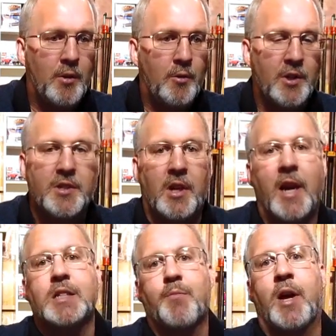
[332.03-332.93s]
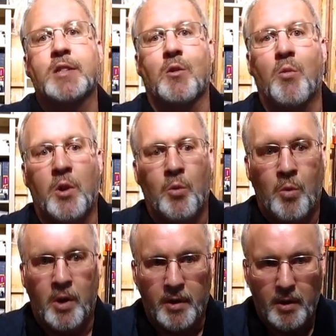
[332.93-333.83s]
Chris at Classic Plastic
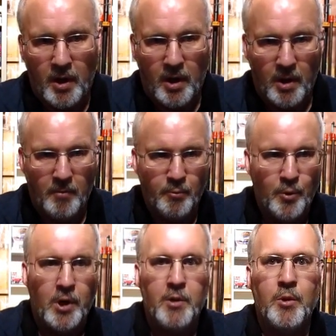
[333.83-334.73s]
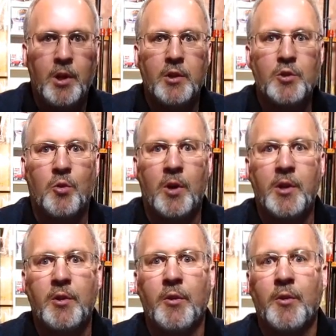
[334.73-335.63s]
101. Really
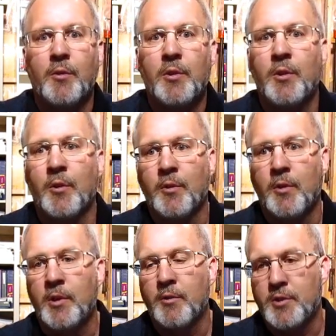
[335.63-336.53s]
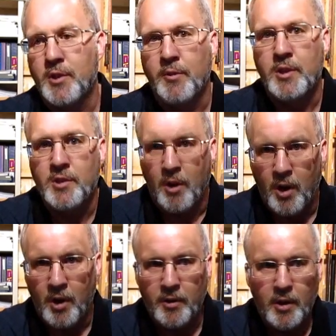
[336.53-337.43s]
enjoying your series
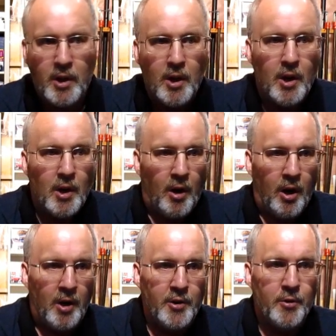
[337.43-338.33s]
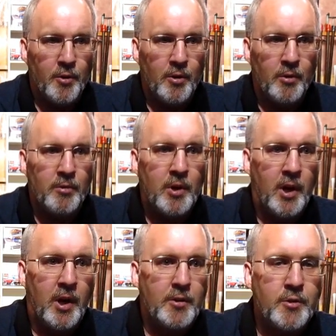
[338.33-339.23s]
on
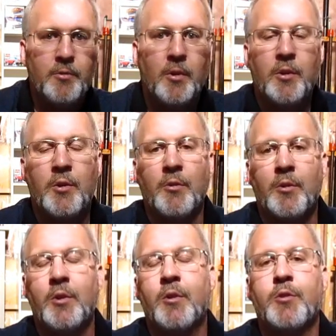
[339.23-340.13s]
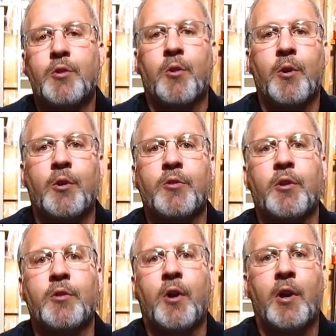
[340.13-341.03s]
your tutorials
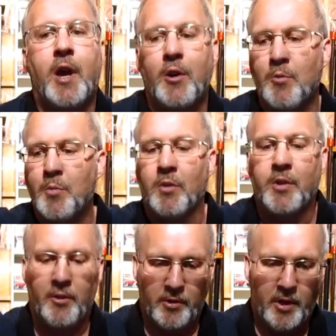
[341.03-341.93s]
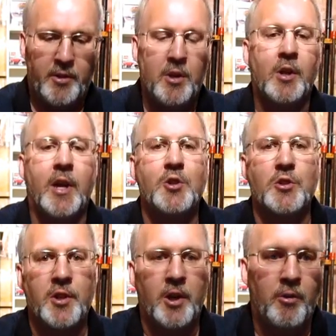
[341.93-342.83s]
on how you build, how the young guy
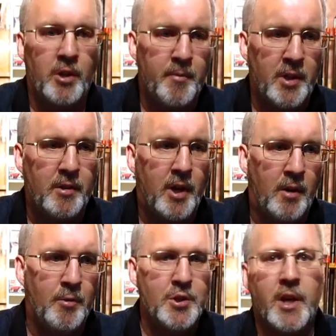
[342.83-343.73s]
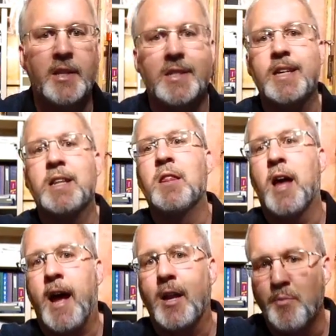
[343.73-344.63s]
should start out. I mean, I wish I'd seen
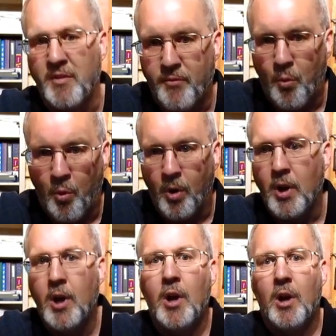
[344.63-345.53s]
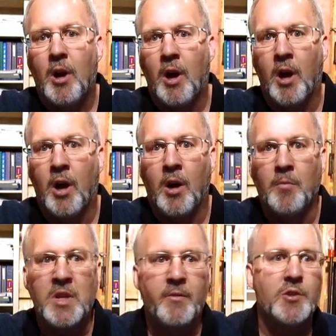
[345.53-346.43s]
that before
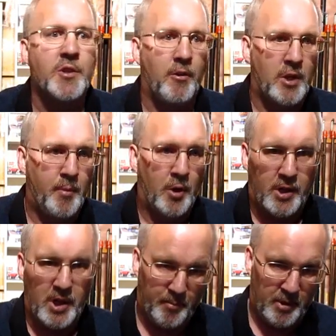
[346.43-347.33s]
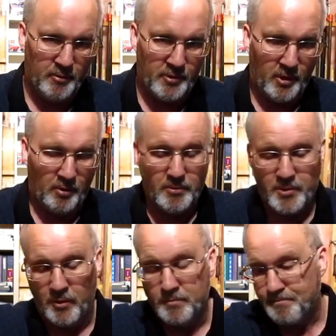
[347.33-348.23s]
even starting to build a couple of years ago.
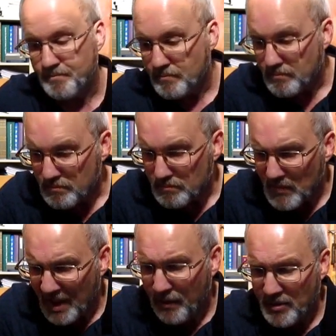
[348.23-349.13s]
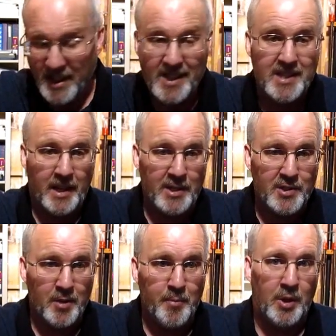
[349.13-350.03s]
So anyways, like I said, I
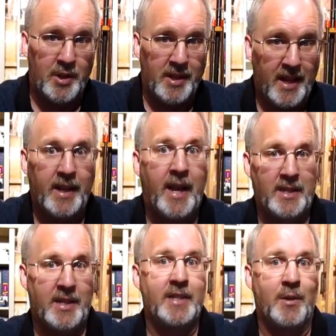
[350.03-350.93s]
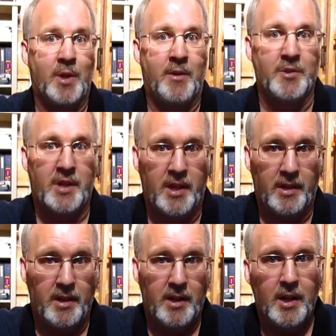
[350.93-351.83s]
started building again as I did when I was a
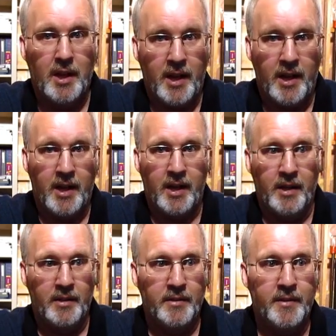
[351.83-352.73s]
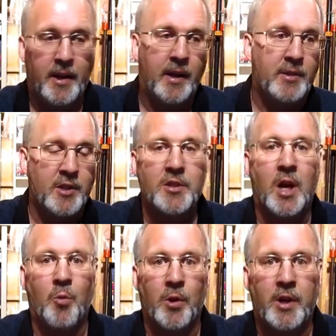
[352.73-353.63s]
kid, and it's just
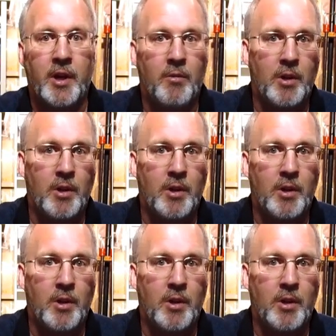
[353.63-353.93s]
not working out.